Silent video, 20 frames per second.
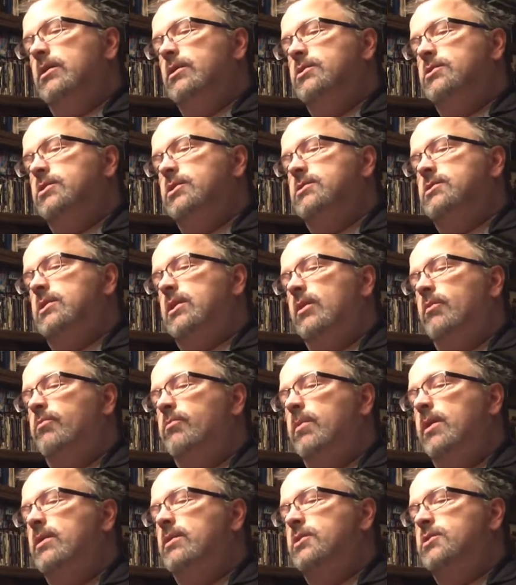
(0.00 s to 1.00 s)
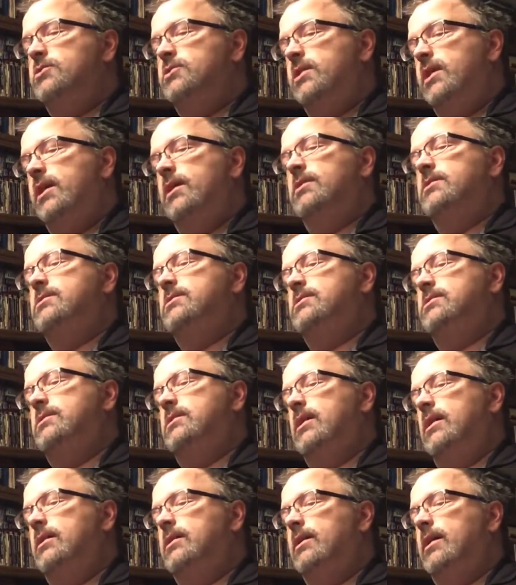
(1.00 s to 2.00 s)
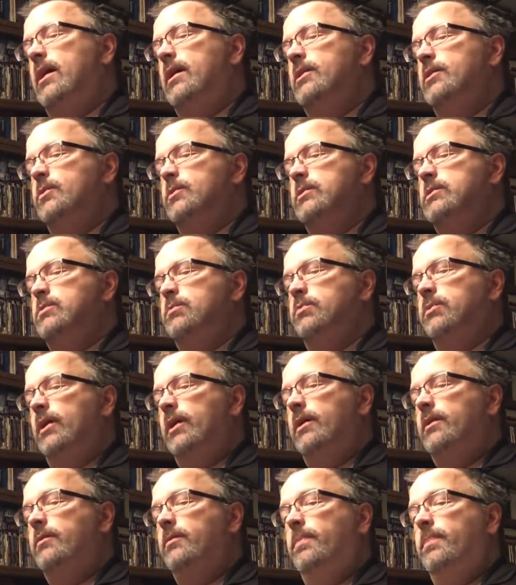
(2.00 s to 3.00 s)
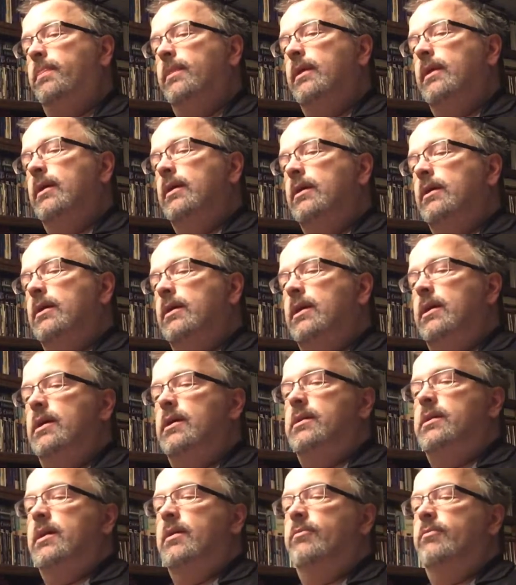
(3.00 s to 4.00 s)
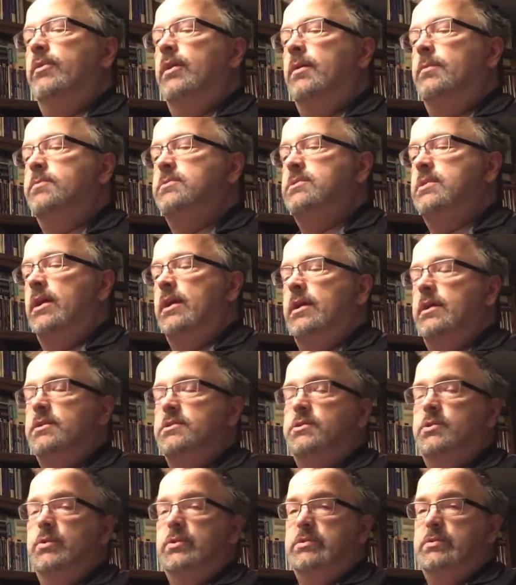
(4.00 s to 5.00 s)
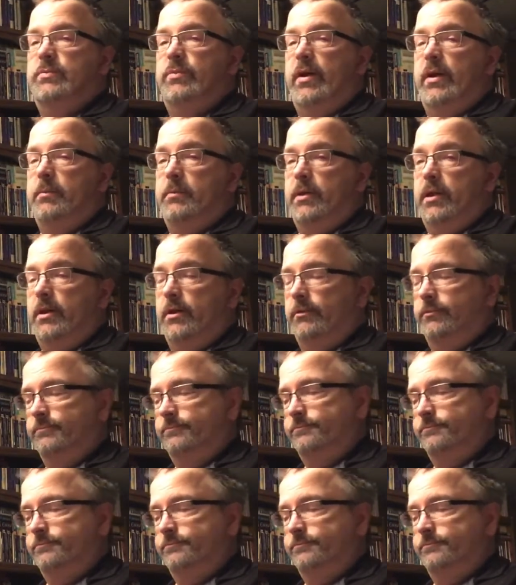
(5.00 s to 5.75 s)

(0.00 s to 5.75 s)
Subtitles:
"Just give me the chance," said Ken to his plate. He had given up saying it to his family.